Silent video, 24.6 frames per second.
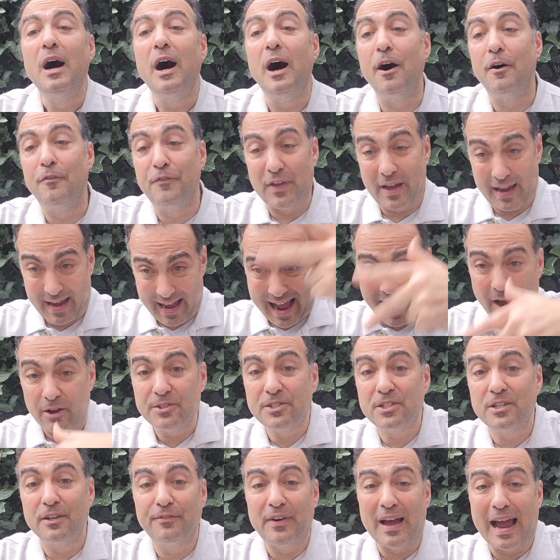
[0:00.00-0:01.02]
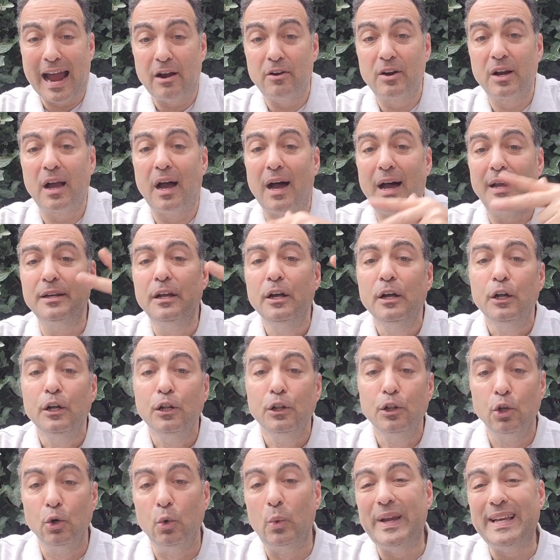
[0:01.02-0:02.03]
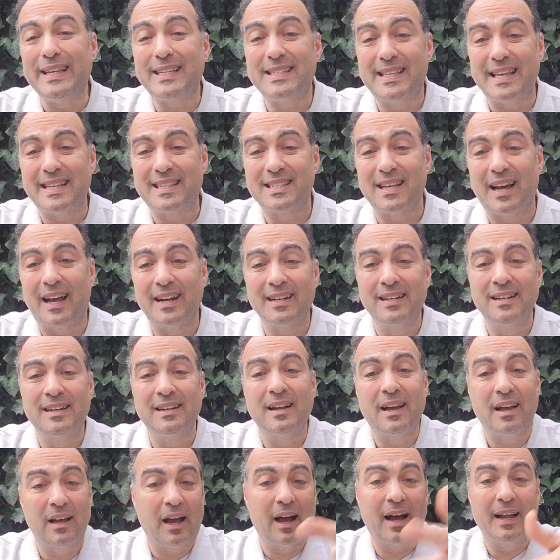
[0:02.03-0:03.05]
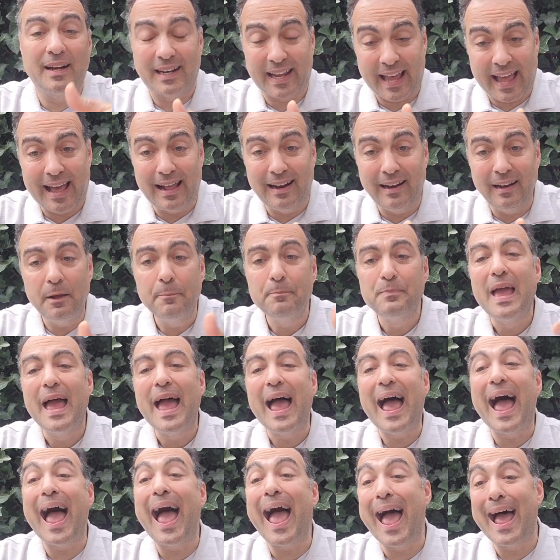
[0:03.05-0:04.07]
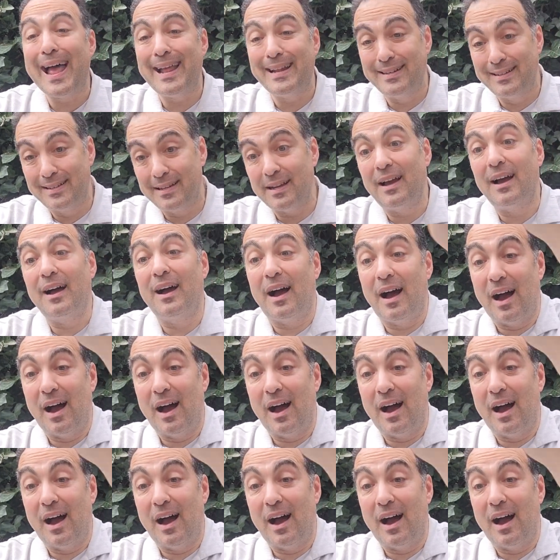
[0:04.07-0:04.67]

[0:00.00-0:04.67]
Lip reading: of the House of Aragon, Luis de San Angel, and